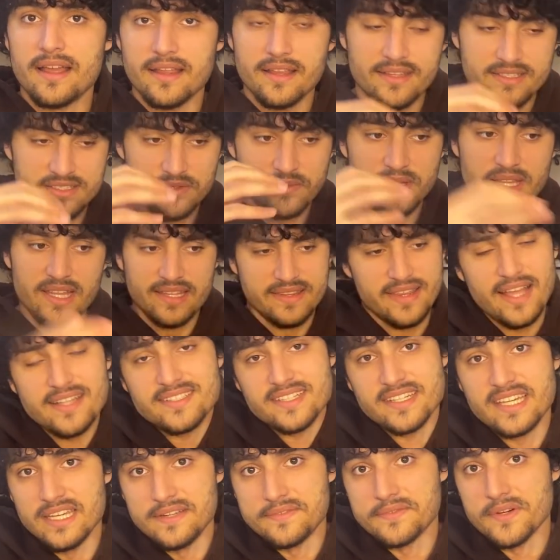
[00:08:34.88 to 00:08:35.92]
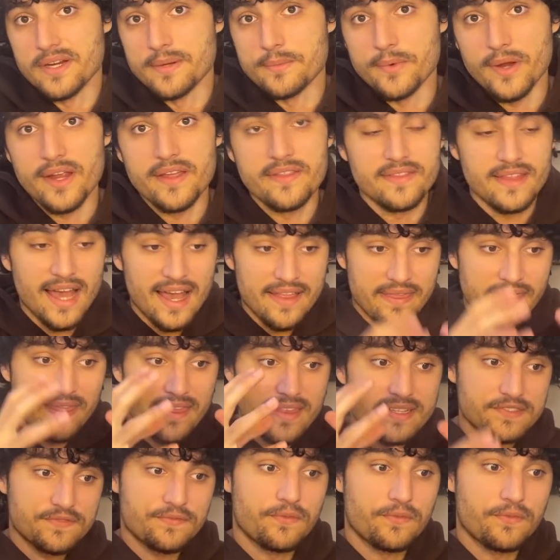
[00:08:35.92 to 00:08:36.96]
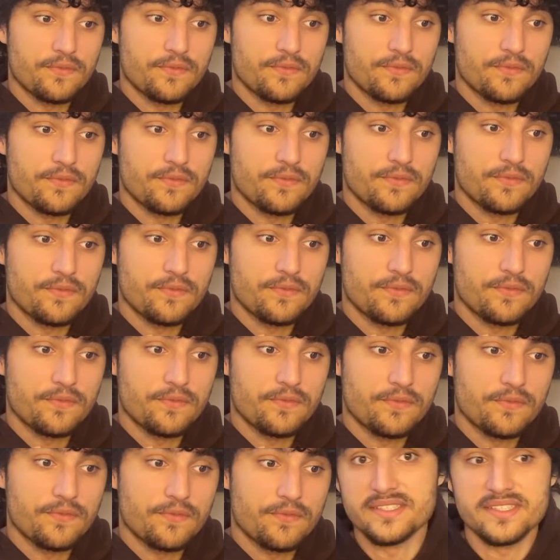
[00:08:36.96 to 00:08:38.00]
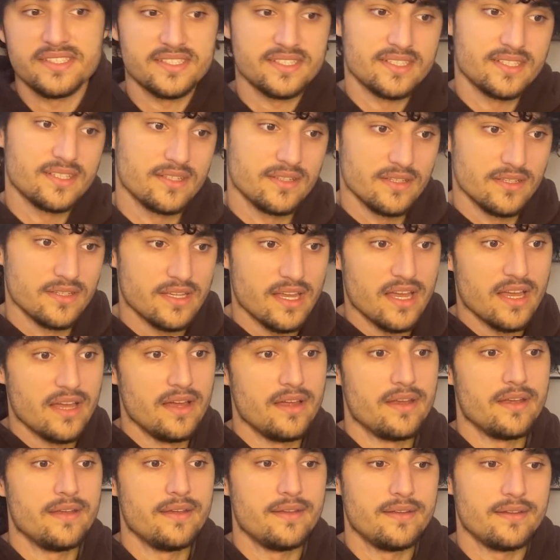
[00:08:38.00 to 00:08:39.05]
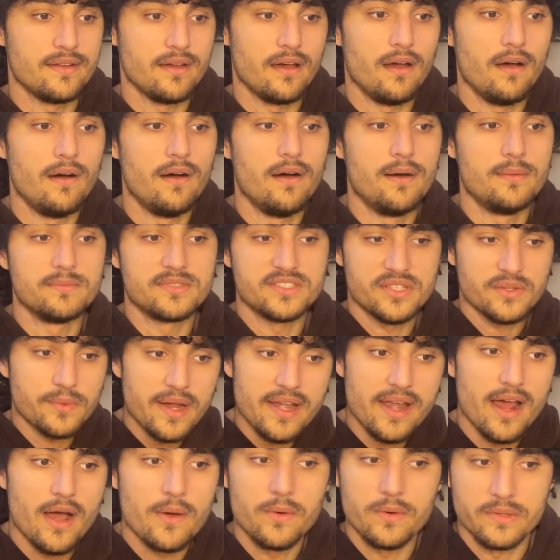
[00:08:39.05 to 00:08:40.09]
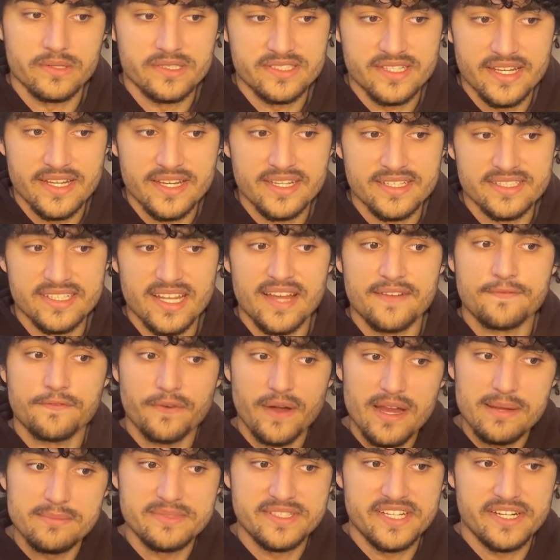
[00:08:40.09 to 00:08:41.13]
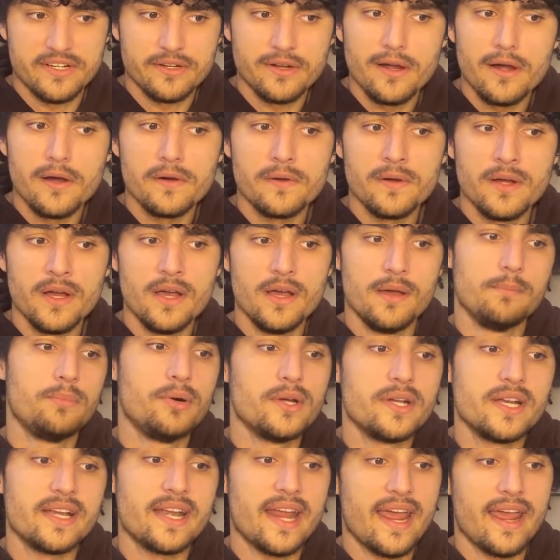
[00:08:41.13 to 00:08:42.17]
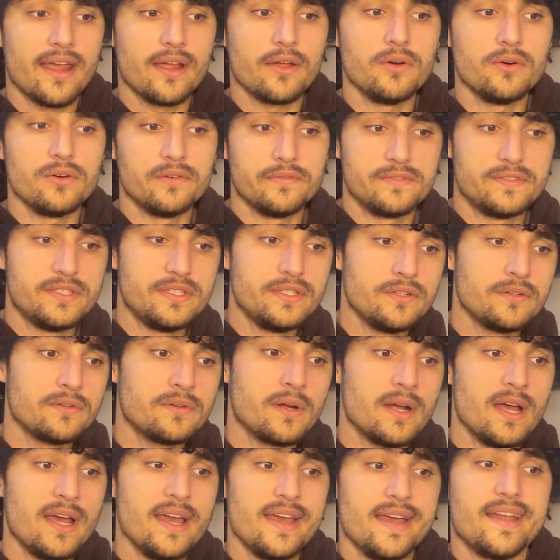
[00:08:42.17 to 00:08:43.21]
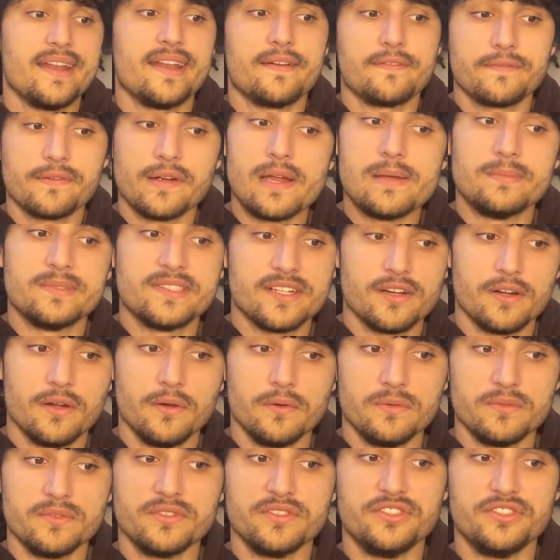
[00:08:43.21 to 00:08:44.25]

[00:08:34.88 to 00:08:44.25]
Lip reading: so that's a keyframe, right? At this frame, do this. And so right now what we're saying is at frame 0, put an angle of 2, and at frame 0,